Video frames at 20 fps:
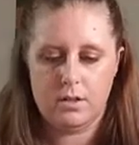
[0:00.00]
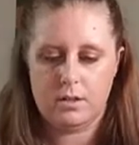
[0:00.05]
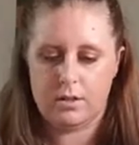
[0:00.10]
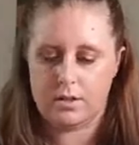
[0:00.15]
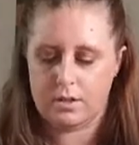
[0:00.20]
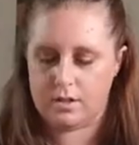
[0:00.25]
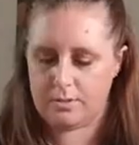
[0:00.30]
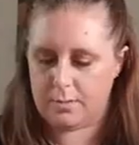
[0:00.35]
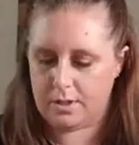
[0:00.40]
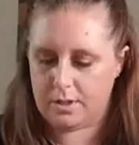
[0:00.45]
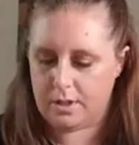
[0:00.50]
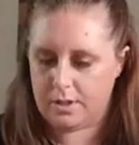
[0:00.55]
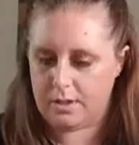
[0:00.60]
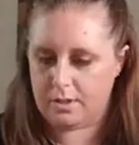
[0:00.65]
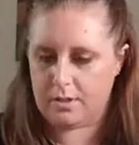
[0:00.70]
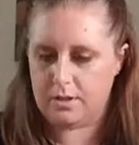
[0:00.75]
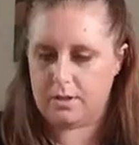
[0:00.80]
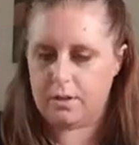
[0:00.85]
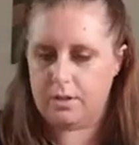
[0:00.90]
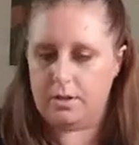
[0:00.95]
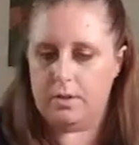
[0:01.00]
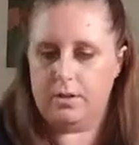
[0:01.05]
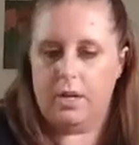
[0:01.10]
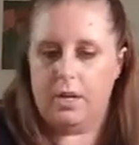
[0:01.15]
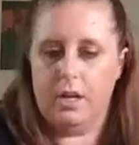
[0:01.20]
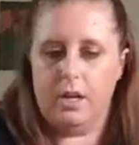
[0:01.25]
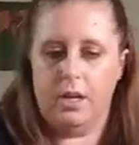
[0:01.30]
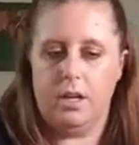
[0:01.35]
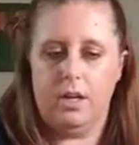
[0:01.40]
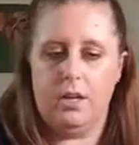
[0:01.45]
Where's my other?
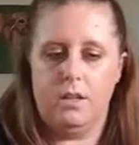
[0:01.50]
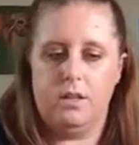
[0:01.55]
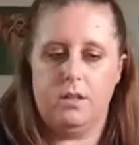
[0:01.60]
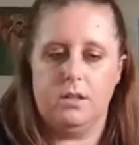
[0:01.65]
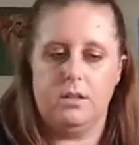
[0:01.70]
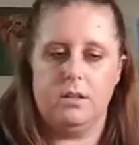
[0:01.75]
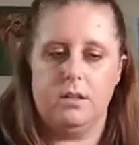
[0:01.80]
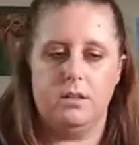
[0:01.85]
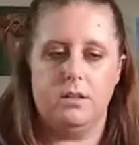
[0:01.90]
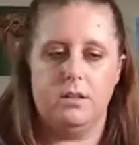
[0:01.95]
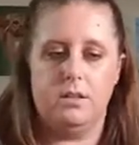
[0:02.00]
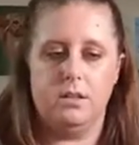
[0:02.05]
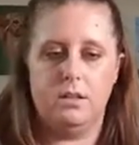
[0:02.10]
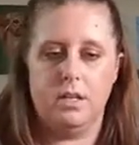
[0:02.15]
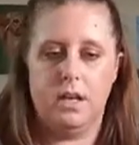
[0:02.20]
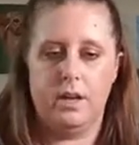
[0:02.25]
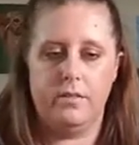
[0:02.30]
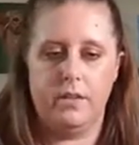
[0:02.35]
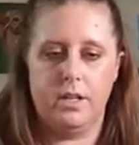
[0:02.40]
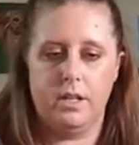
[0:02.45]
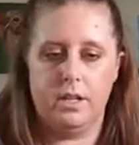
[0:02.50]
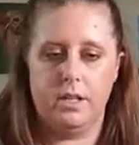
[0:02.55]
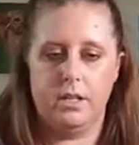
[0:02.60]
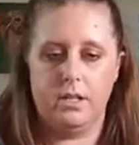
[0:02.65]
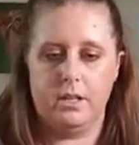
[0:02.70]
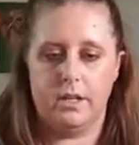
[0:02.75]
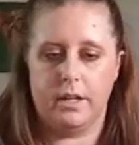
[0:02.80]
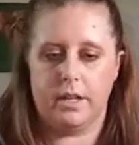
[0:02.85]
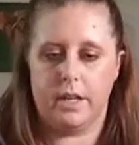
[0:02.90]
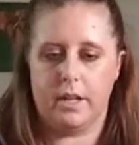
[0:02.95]
Okay, here's
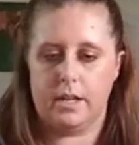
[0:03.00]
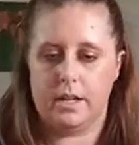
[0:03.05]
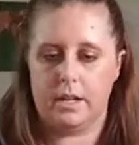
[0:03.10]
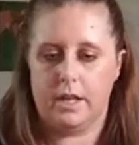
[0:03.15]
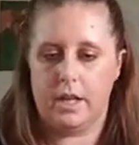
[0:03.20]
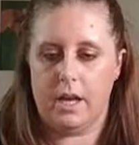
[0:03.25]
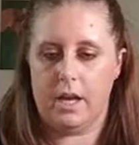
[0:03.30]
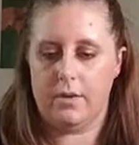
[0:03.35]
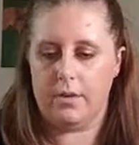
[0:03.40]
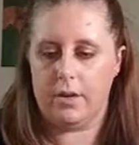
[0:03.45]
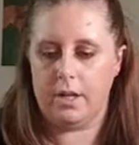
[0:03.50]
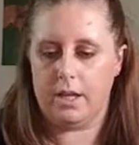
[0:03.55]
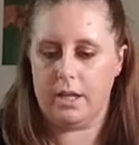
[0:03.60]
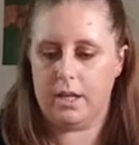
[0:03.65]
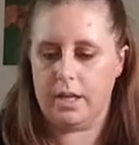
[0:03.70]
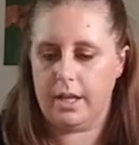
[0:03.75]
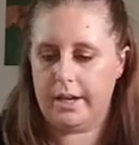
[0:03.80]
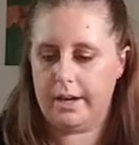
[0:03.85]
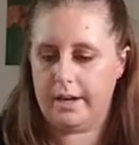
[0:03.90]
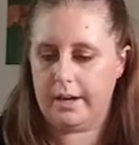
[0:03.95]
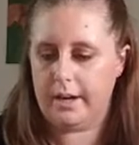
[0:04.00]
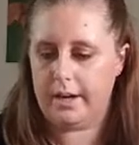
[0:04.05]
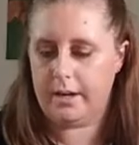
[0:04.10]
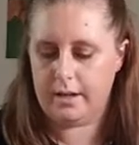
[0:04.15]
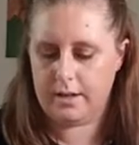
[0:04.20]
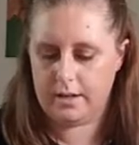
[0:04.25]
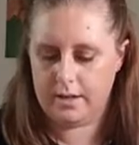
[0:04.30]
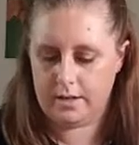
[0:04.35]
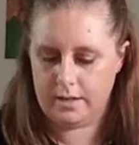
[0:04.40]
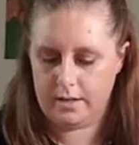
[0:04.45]
7. I got that right
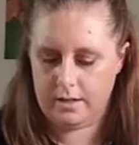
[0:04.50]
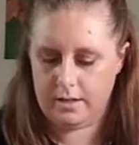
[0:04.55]
there.